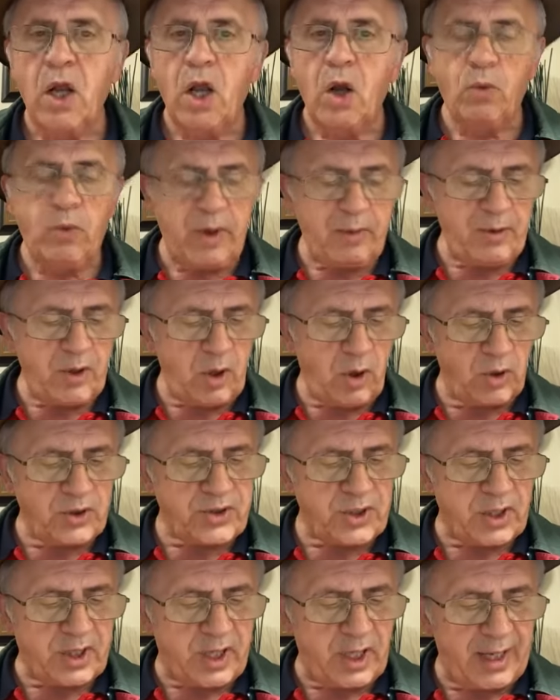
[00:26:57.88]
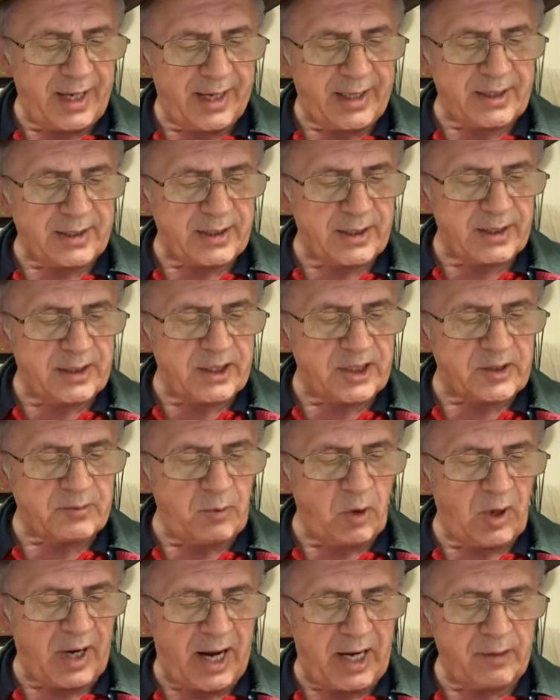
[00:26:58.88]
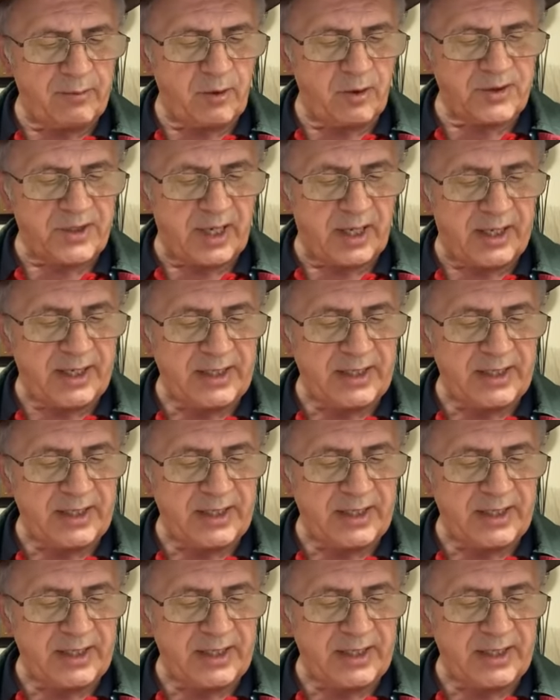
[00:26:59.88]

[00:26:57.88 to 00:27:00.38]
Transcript: Women also collected small animals and